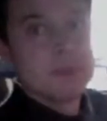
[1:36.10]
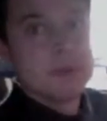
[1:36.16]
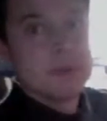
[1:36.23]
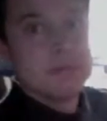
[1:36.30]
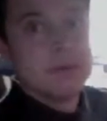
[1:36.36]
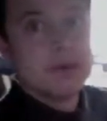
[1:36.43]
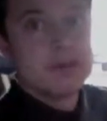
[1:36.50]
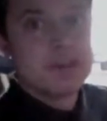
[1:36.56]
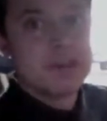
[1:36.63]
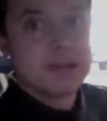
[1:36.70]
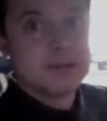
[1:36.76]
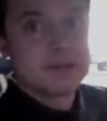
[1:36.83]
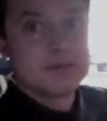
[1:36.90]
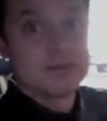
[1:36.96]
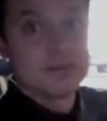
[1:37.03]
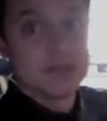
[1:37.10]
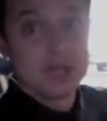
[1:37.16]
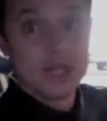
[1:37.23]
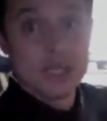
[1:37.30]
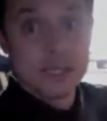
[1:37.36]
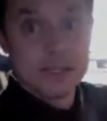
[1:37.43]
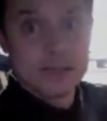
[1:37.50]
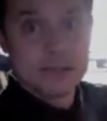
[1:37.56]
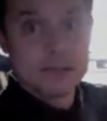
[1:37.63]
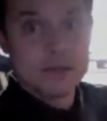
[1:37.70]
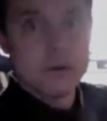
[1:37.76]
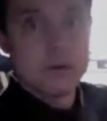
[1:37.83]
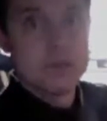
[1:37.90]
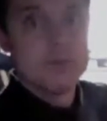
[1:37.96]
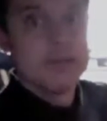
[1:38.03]
both types of learning
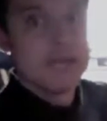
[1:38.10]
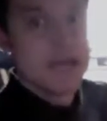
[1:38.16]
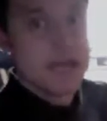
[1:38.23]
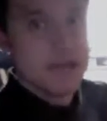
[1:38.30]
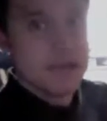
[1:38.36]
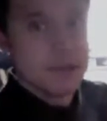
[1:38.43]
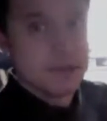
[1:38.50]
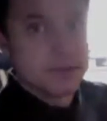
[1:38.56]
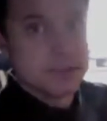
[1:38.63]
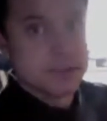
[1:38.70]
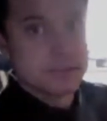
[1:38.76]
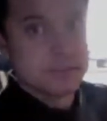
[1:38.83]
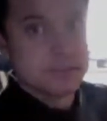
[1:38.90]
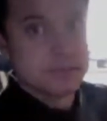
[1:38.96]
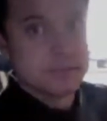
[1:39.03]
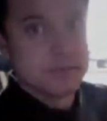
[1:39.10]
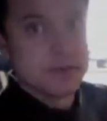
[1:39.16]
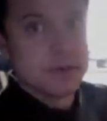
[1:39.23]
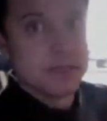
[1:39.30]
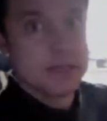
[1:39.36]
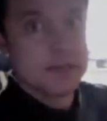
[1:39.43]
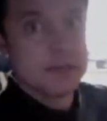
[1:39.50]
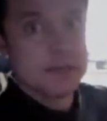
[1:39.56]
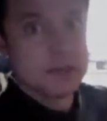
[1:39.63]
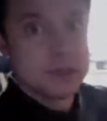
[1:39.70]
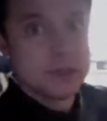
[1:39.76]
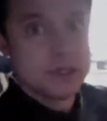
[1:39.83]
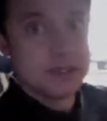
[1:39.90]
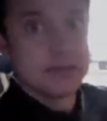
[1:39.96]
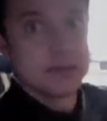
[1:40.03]
or behaviorism, right?
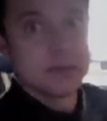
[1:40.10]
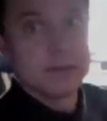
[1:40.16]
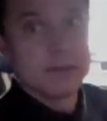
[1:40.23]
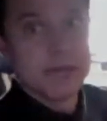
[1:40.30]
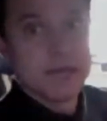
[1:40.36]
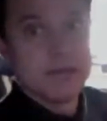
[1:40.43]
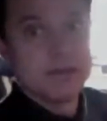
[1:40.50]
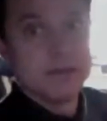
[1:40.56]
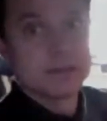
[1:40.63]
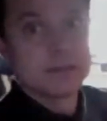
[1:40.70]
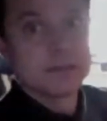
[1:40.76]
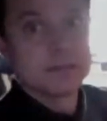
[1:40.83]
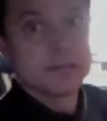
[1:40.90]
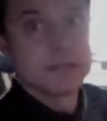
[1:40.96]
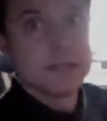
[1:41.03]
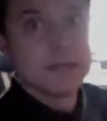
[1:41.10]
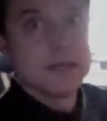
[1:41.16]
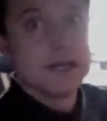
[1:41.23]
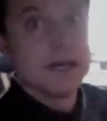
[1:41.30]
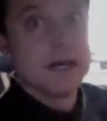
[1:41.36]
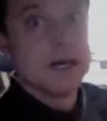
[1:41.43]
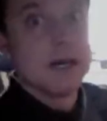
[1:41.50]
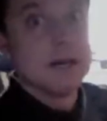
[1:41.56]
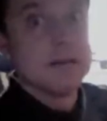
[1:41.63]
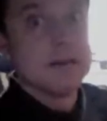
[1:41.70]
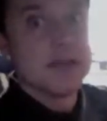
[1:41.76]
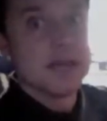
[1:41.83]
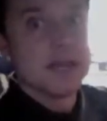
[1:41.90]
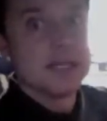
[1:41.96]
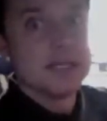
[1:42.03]
Learning or behaviorism,
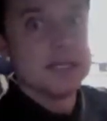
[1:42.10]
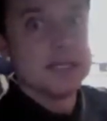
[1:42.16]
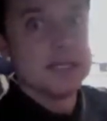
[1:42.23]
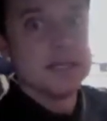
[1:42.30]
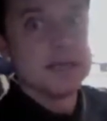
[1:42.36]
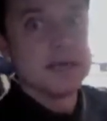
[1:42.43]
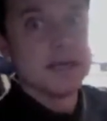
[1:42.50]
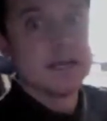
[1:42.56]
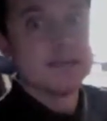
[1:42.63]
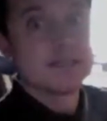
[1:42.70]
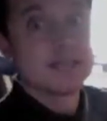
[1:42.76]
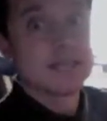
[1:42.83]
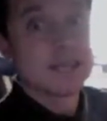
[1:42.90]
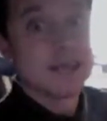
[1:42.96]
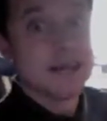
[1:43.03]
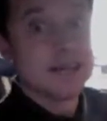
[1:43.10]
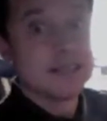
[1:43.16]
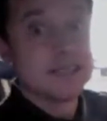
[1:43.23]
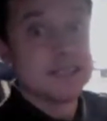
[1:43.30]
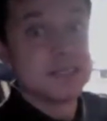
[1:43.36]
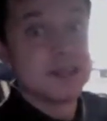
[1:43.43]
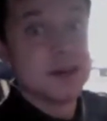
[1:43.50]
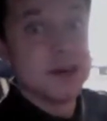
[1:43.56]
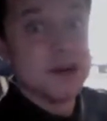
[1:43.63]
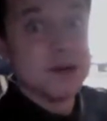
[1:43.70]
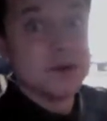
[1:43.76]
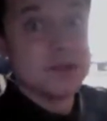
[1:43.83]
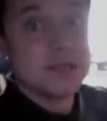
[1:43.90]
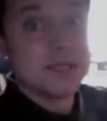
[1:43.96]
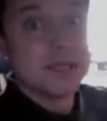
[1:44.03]
the idea that psychology is
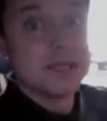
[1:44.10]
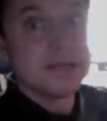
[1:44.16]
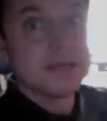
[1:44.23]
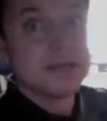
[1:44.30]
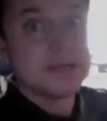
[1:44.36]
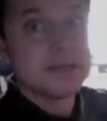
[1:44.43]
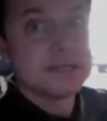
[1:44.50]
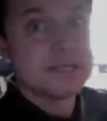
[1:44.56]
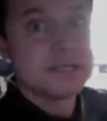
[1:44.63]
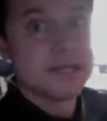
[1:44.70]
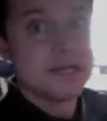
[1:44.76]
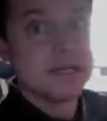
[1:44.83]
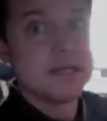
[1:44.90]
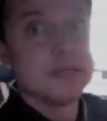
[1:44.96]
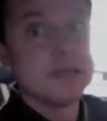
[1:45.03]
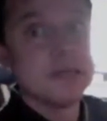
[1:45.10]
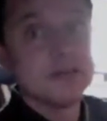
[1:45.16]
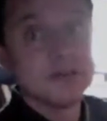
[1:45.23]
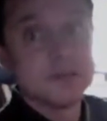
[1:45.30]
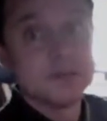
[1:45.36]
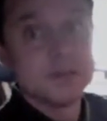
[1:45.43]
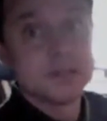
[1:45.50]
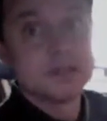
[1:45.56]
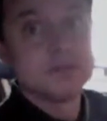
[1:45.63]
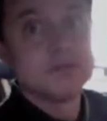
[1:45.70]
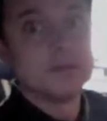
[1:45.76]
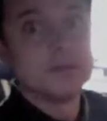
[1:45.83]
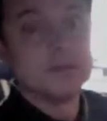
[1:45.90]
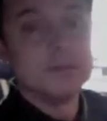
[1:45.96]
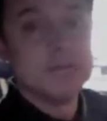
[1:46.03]
only the study of
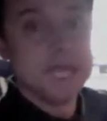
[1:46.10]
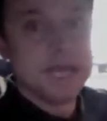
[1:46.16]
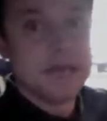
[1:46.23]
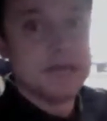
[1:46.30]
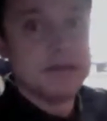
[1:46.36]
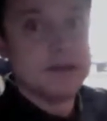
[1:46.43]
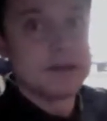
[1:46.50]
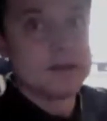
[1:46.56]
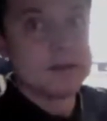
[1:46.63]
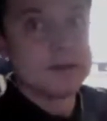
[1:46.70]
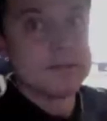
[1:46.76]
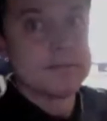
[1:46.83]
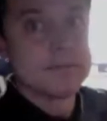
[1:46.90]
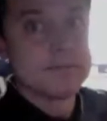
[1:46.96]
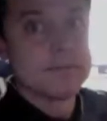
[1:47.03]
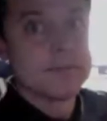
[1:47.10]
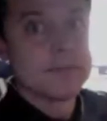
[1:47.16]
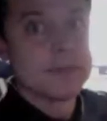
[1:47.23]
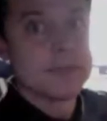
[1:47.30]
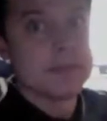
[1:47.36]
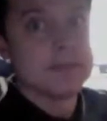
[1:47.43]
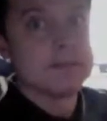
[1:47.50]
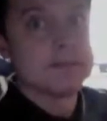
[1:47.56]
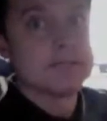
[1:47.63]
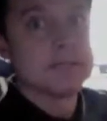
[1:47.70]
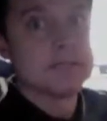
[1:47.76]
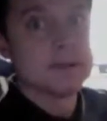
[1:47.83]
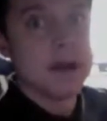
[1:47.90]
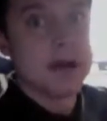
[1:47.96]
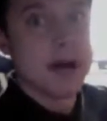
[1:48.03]
observable behavior. Okay,
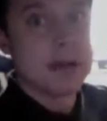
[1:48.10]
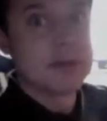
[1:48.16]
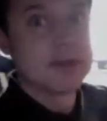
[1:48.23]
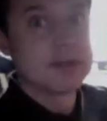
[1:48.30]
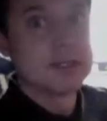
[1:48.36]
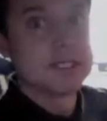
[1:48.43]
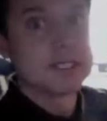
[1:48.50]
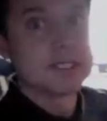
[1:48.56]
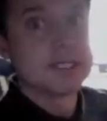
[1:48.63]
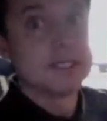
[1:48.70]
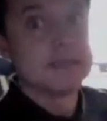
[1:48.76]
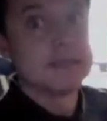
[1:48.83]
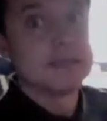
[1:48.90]
so operant conditioning